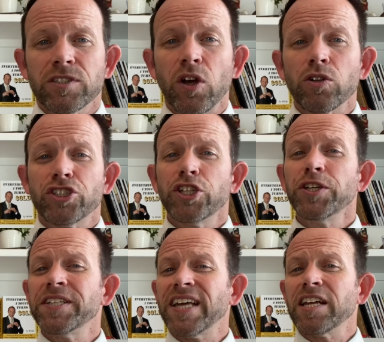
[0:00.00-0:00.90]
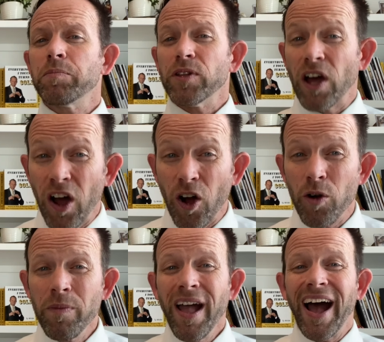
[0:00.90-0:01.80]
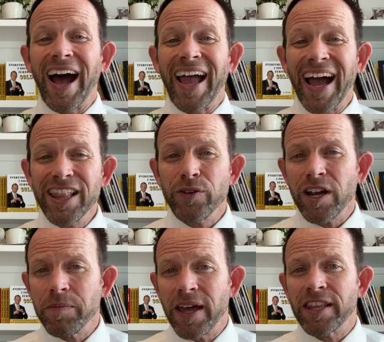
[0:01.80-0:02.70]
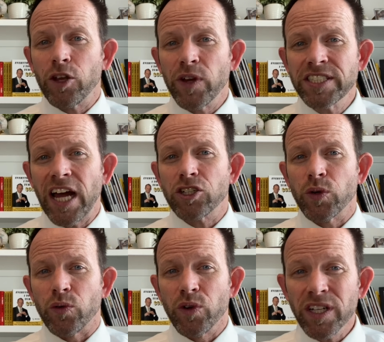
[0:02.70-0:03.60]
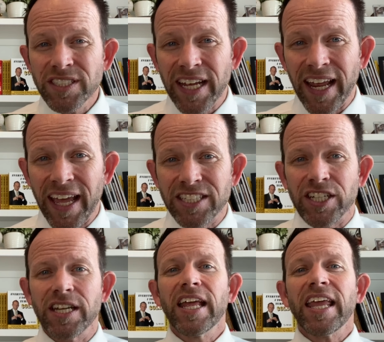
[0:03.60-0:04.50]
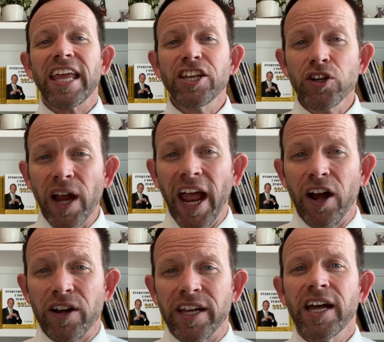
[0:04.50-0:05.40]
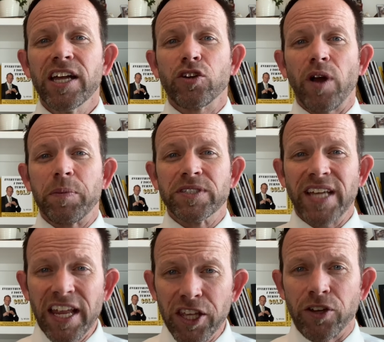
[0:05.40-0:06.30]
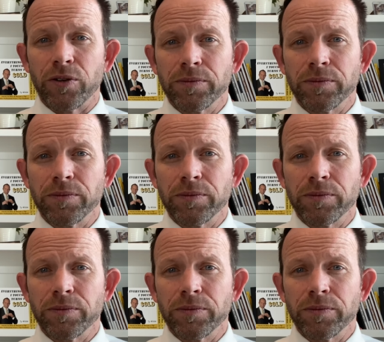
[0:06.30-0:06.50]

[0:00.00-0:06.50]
So should you decide to build a home, I highly recommend that you reach out to a real estate agent in your area to represent you.